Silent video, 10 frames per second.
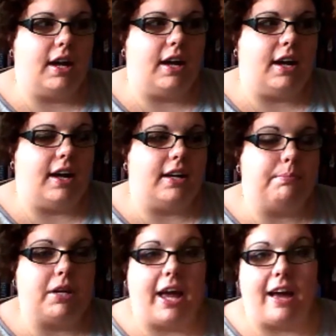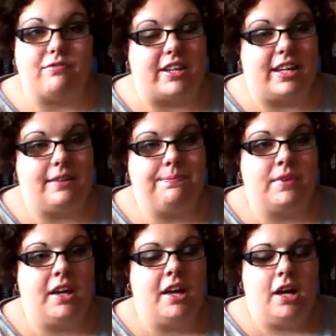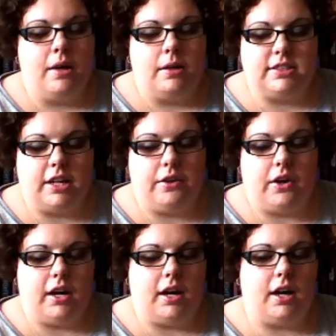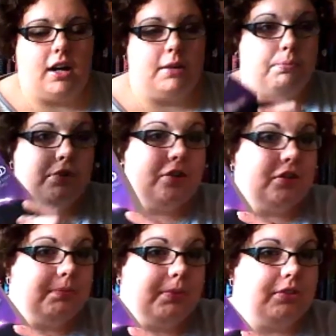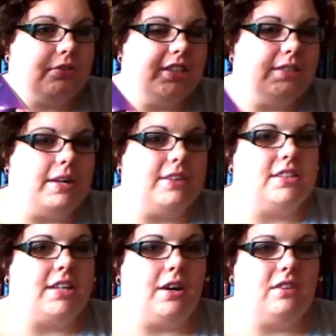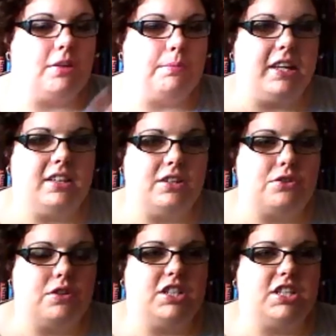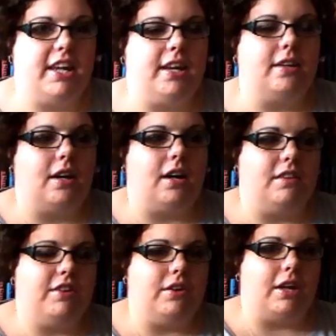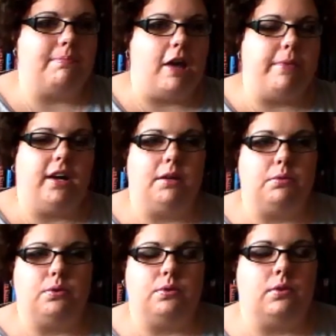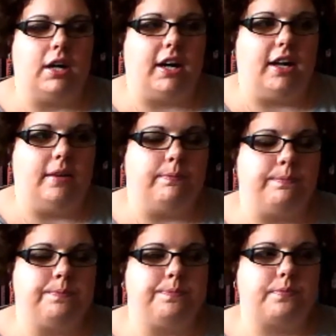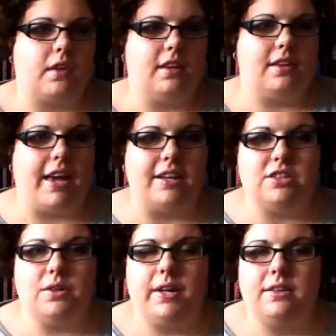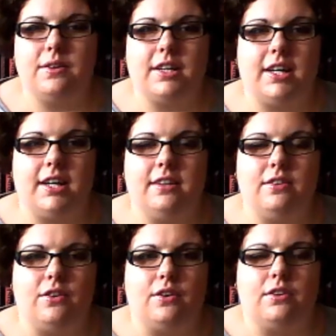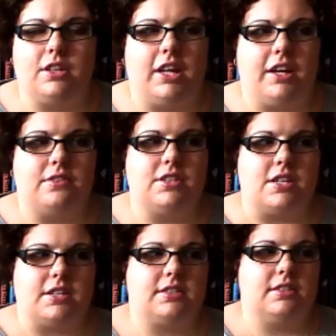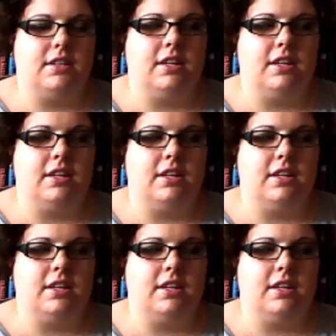but I haven't read it. So I pre-ordered book three as well, so now I've completed the trilogy, I feel like maybe I will get to it quicker, or, you know, just...